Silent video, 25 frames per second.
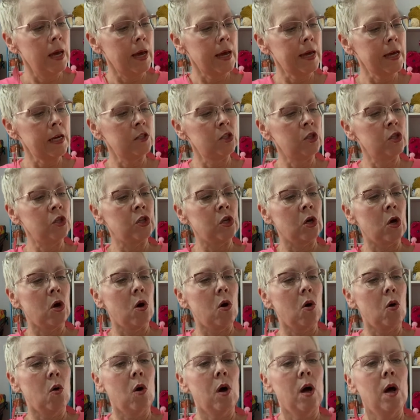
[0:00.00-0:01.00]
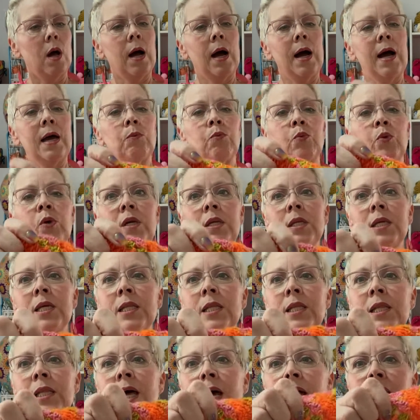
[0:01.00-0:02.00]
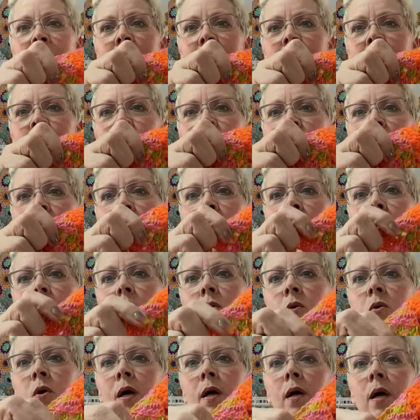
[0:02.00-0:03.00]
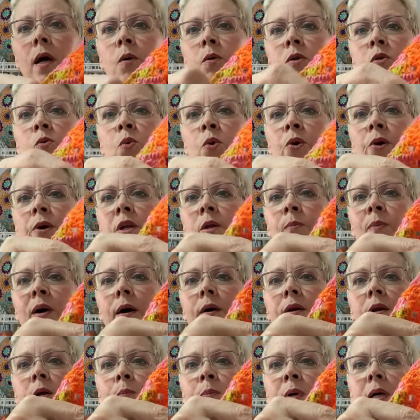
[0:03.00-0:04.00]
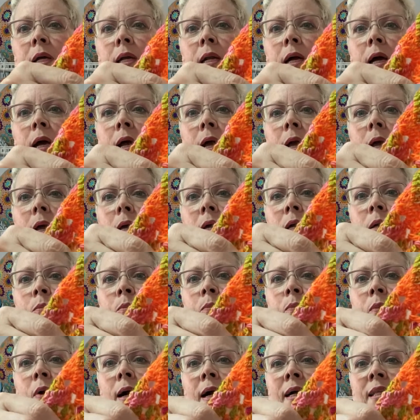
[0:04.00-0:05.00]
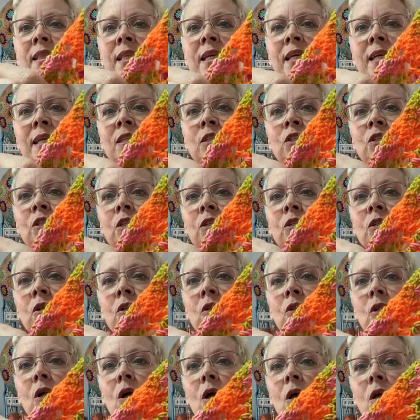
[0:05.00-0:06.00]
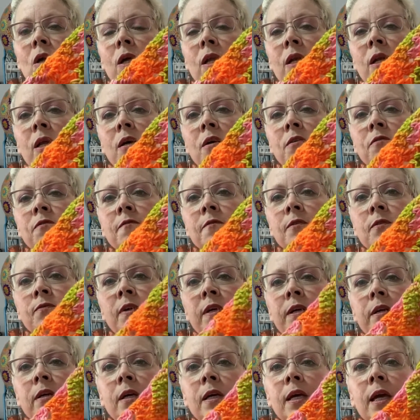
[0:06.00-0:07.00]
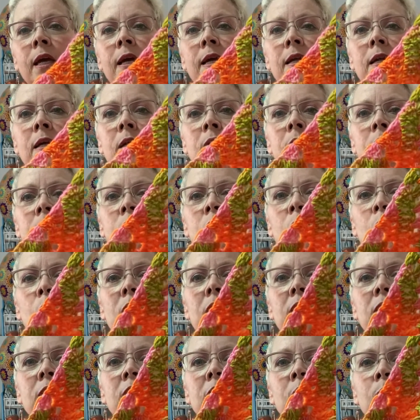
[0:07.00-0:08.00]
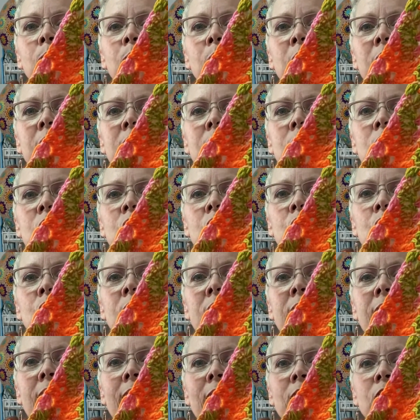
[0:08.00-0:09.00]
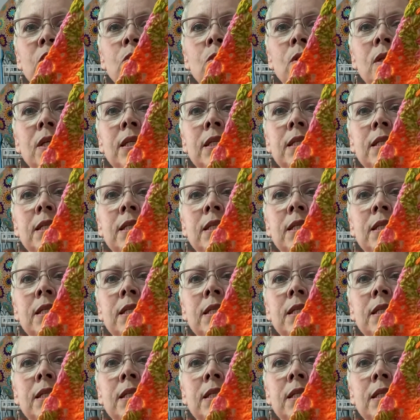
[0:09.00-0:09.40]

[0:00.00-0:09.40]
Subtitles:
And so I really like, though, I was worried about it, but I think it's just a long enough variegated to where some places you can actually